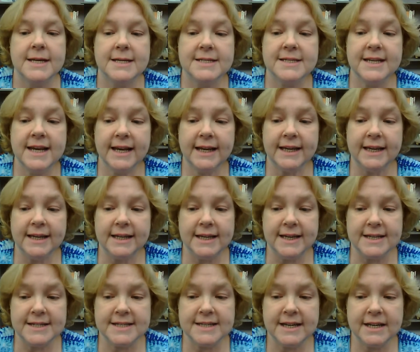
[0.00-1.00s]
Second
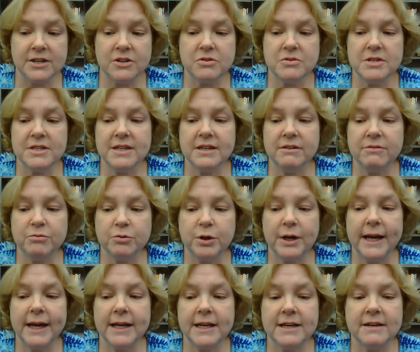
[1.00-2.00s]
is that using a
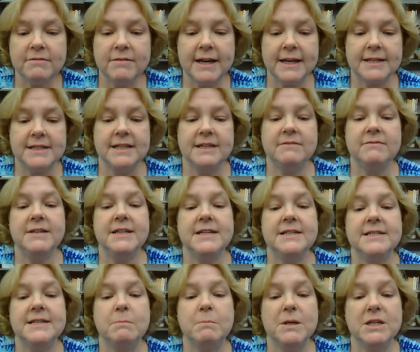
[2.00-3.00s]
variety of
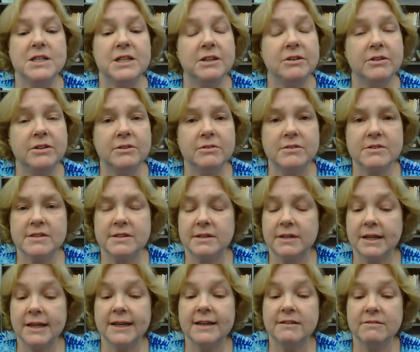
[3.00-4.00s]
activities and materials
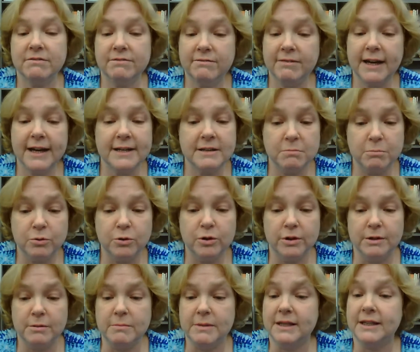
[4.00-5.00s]
can fight
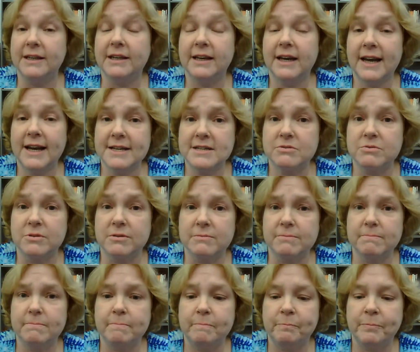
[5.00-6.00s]
boredom in the
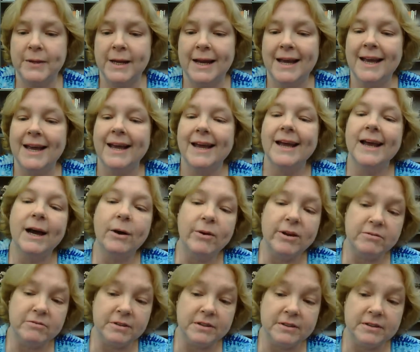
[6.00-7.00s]
classroom.
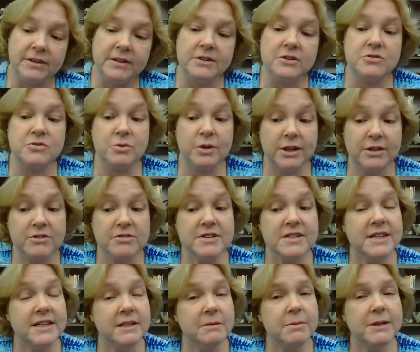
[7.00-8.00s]
However,
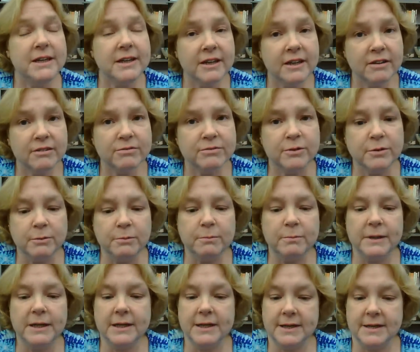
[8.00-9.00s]
instructors need to be careful
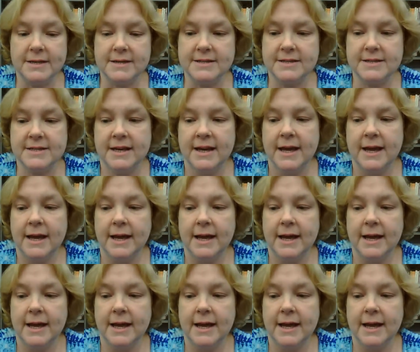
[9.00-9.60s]
because